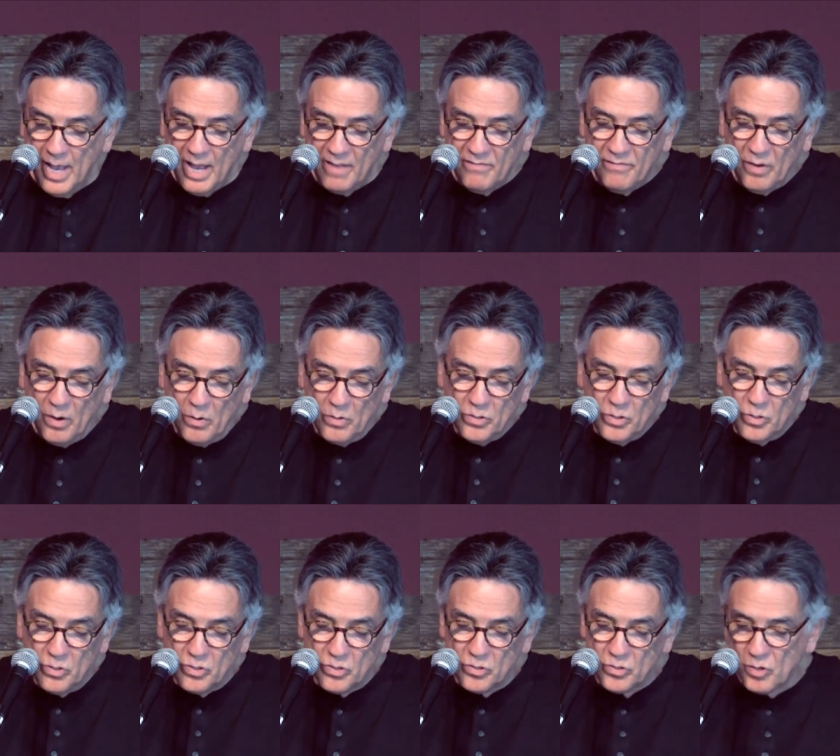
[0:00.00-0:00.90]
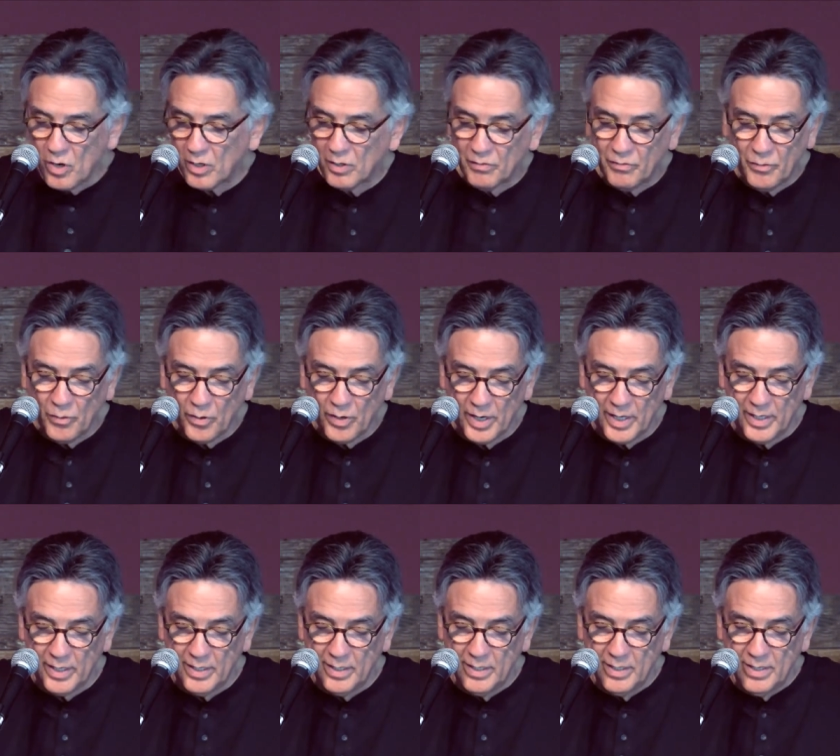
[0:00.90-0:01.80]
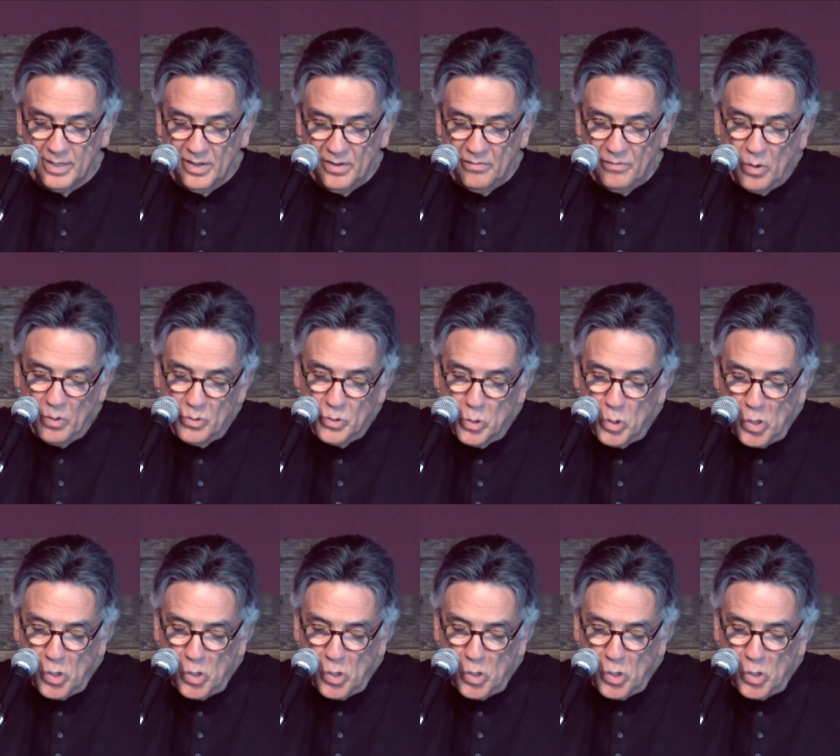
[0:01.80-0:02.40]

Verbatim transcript: and folks who struggle for it, folks